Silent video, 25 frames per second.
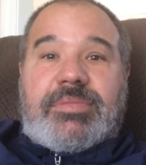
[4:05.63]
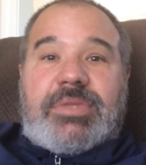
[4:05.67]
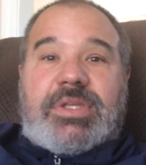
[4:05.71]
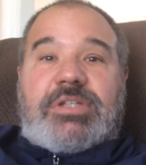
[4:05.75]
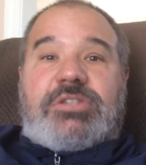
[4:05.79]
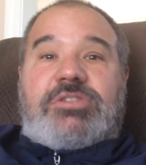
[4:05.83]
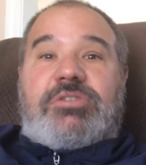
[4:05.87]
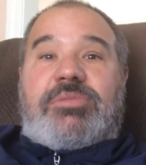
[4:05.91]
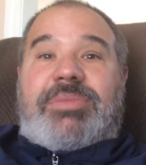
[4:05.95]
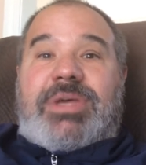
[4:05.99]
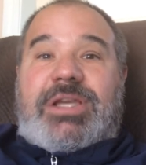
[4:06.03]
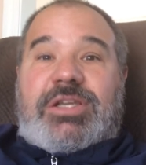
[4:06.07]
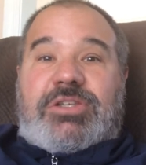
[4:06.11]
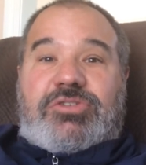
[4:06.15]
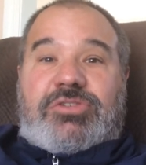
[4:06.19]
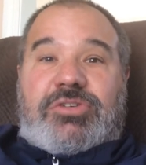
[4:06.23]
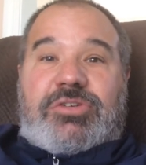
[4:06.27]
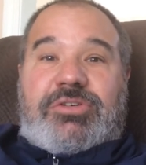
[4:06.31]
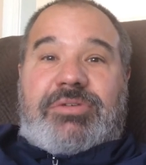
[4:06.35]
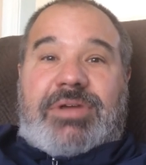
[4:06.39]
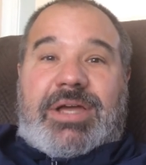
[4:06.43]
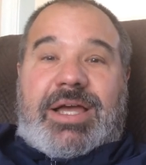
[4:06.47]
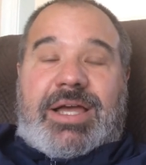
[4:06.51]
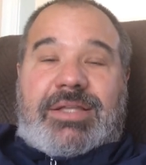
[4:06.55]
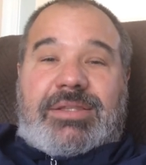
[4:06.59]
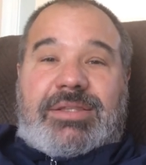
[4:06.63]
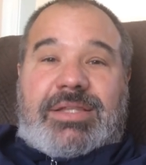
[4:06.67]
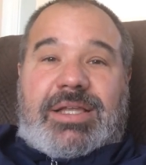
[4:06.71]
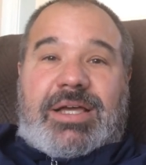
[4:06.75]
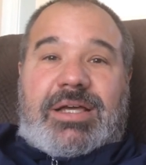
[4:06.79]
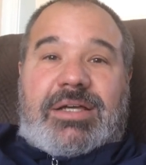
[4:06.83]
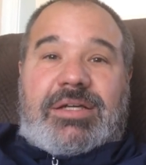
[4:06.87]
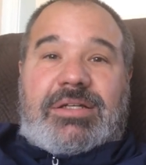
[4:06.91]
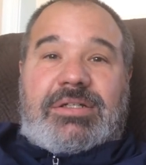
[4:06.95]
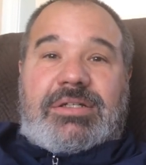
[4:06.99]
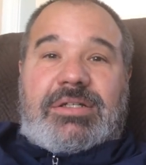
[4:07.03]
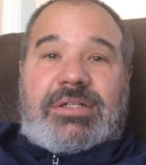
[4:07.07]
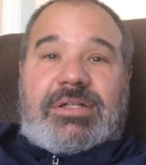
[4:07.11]
So make sure you add
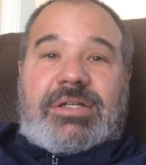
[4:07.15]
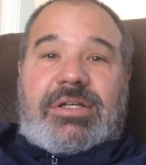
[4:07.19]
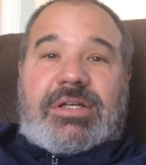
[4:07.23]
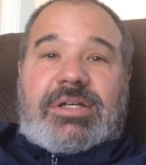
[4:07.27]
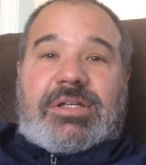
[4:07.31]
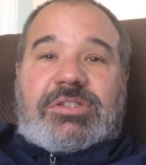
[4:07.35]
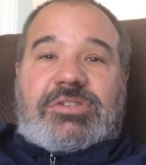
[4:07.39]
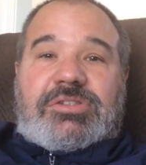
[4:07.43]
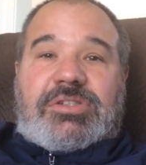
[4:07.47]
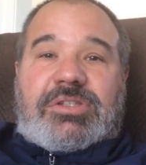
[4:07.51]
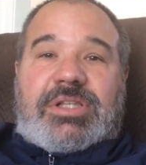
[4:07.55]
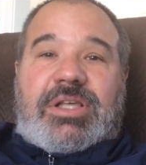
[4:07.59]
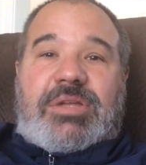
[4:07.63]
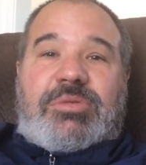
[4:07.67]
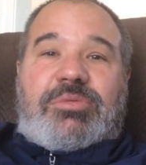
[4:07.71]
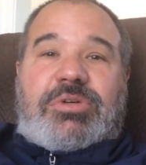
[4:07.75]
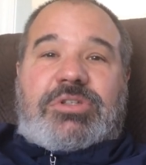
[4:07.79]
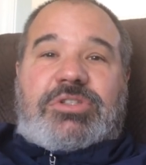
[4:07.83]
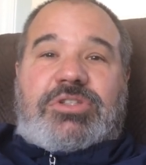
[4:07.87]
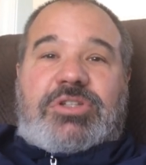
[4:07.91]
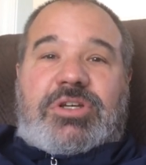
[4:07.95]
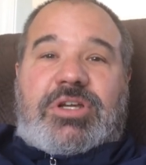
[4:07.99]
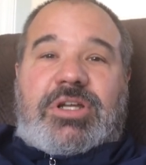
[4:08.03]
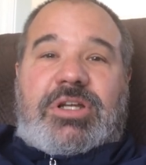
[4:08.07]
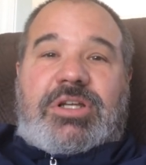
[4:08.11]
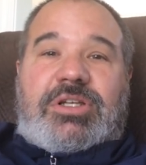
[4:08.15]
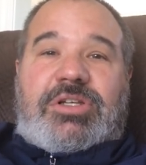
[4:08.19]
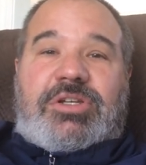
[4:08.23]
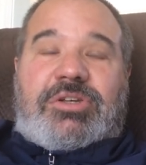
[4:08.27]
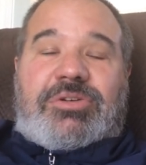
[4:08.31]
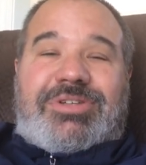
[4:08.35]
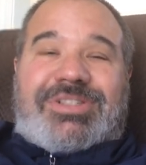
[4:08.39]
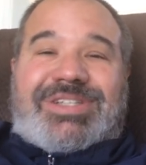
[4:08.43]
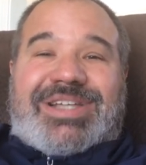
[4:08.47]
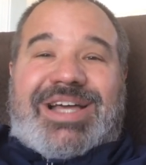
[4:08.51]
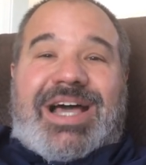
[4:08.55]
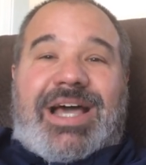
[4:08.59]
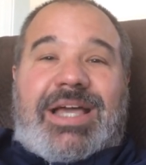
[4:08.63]
that. So then what you're going to do
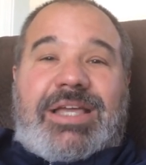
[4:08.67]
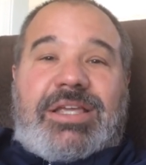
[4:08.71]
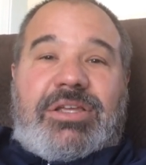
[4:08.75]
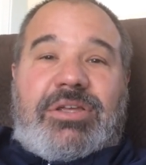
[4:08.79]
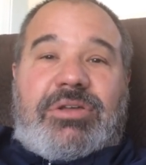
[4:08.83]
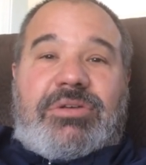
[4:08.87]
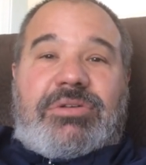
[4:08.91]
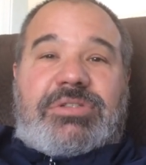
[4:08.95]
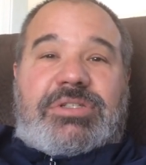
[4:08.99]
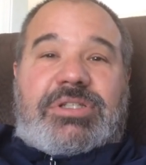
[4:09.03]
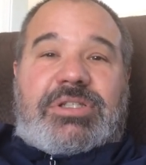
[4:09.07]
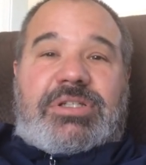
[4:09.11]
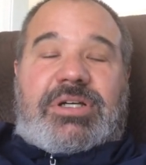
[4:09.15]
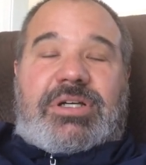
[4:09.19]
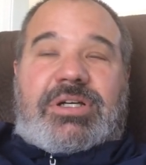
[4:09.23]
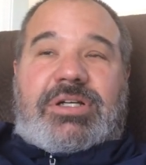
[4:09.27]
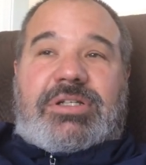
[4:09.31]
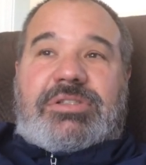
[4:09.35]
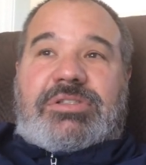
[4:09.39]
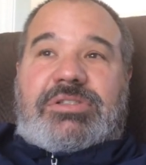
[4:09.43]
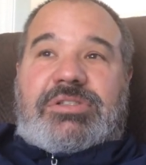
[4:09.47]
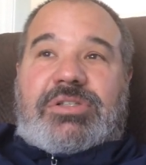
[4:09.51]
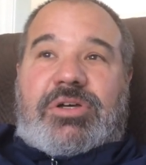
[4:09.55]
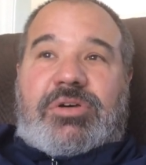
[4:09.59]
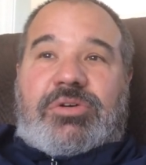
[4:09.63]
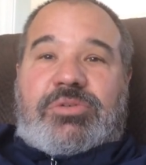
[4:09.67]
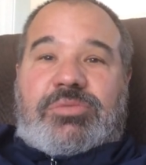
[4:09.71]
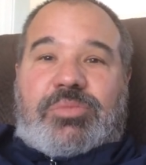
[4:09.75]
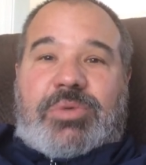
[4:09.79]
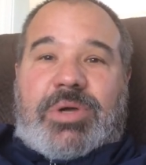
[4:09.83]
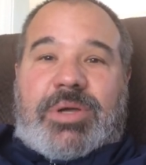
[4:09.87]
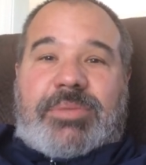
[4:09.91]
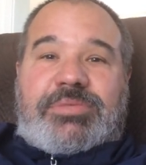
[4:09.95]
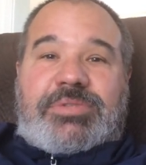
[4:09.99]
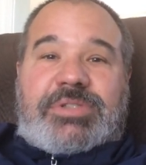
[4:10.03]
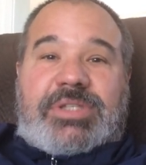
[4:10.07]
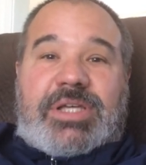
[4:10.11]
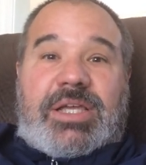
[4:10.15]
is I use a
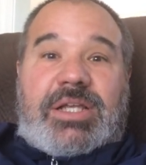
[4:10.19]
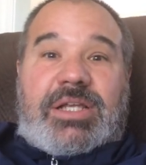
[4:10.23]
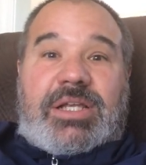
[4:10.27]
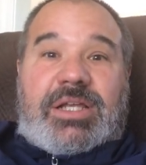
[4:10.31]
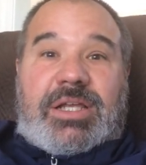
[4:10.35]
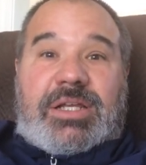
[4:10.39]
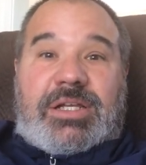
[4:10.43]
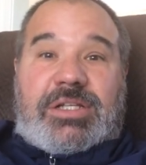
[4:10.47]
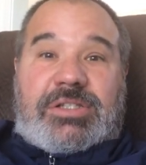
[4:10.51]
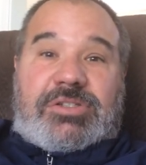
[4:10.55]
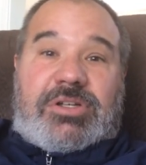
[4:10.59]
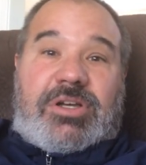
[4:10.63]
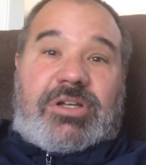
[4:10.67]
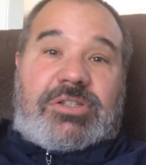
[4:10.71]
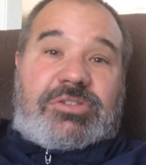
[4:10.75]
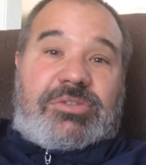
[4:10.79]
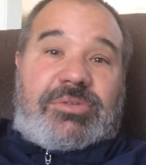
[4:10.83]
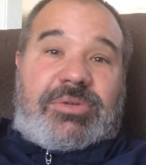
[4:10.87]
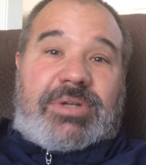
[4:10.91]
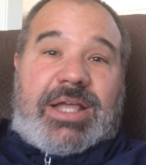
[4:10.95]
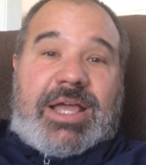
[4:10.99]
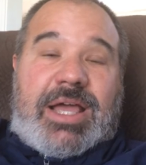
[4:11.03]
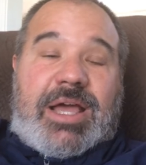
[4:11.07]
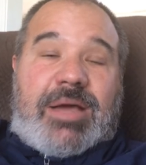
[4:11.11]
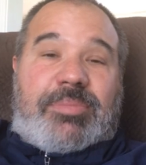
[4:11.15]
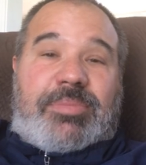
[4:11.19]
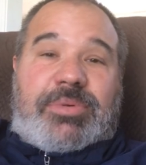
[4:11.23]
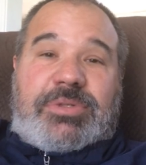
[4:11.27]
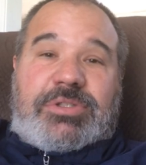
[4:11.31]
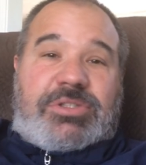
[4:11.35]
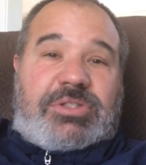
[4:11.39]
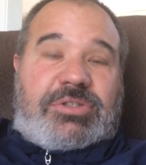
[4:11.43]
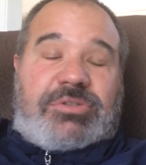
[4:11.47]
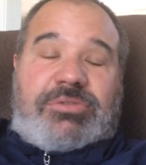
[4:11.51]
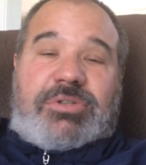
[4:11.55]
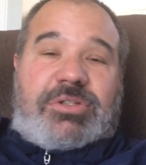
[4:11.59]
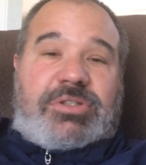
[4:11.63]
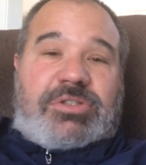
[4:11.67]
website, and it's also an app, but
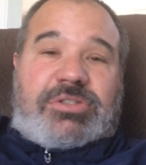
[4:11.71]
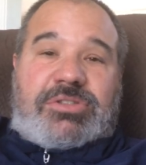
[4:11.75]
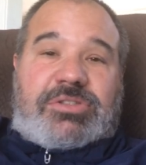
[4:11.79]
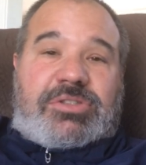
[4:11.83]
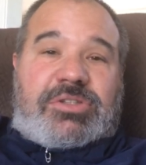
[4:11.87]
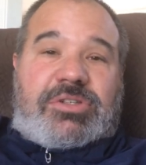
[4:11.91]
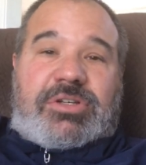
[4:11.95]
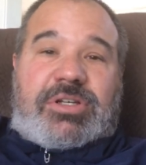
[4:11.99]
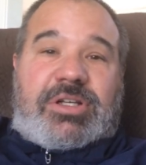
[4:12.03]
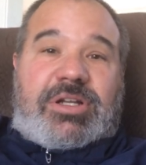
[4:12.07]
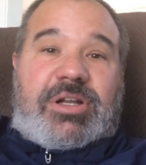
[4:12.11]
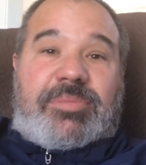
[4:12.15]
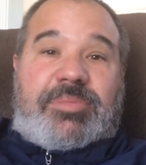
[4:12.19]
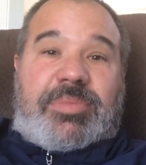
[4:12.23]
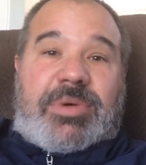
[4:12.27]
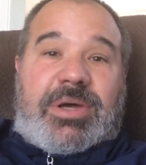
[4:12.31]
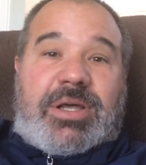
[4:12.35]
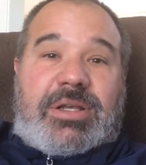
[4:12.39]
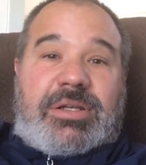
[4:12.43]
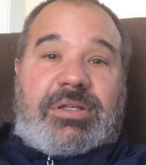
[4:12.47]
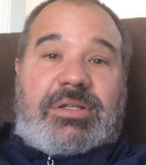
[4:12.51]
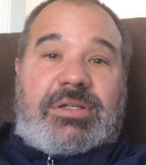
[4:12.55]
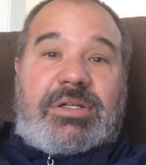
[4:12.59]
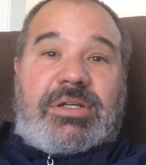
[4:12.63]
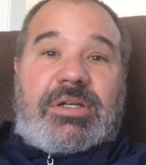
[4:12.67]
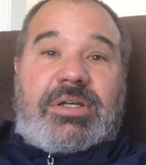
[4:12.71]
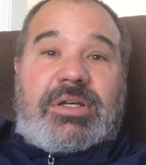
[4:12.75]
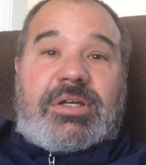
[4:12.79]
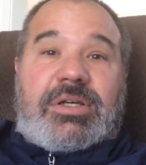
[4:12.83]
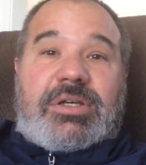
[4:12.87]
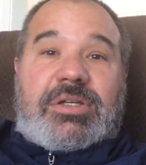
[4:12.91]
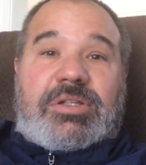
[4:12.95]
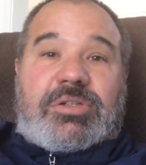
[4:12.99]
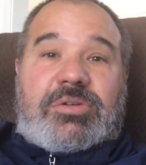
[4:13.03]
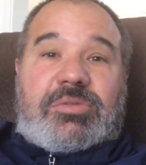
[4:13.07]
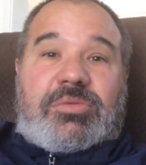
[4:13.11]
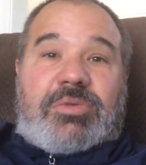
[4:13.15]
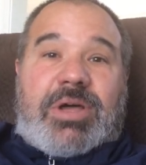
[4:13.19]
you can just look it up on
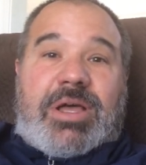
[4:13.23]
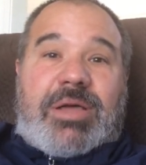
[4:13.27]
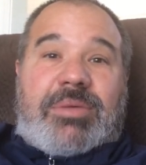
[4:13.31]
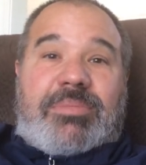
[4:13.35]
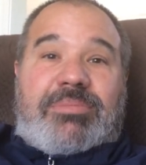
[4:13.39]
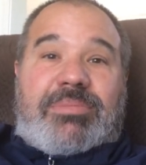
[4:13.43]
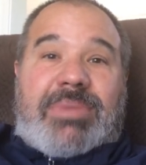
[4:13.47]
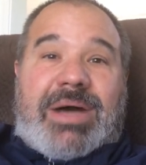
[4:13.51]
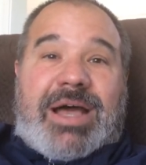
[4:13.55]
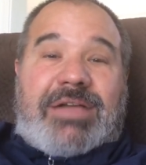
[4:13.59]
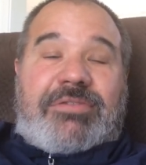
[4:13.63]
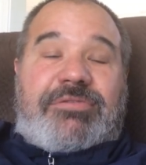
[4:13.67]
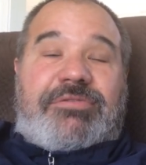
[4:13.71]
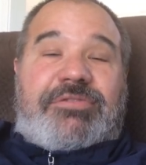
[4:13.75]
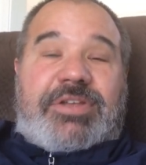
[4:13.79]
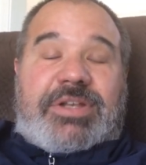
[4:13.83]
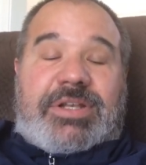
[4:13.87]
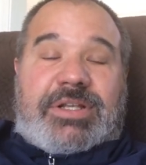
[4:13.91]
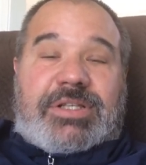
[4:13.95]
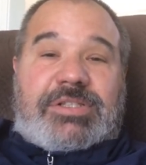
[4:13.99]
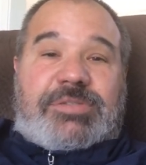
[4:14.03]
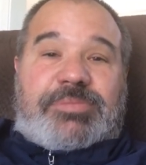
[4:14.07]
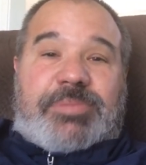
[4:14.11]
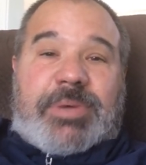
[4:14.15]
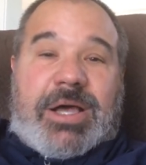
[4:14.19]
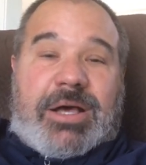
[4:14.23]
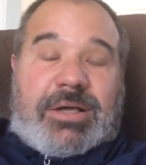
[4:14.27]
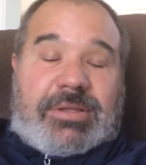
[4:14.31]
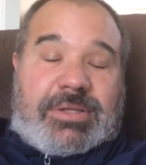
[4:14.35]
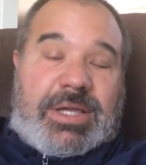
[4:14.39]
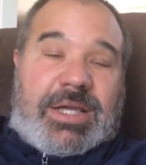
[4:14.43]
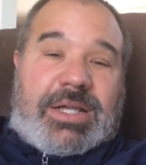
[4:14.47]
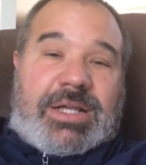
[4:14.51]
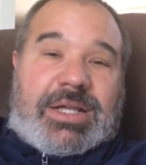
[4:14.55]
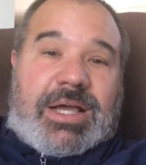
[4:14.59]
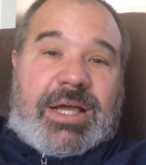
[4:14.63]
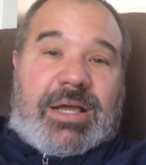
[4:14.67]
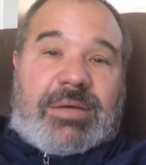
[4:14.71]
the web,
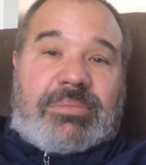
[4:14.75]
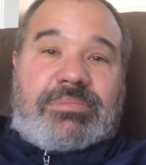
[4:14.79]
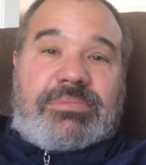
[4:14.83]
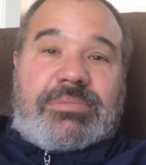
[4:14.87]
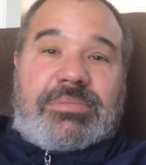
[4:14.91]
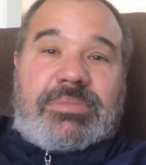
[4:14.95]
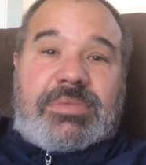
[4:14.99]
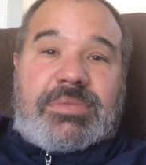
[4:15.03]
myfitnesspal.com,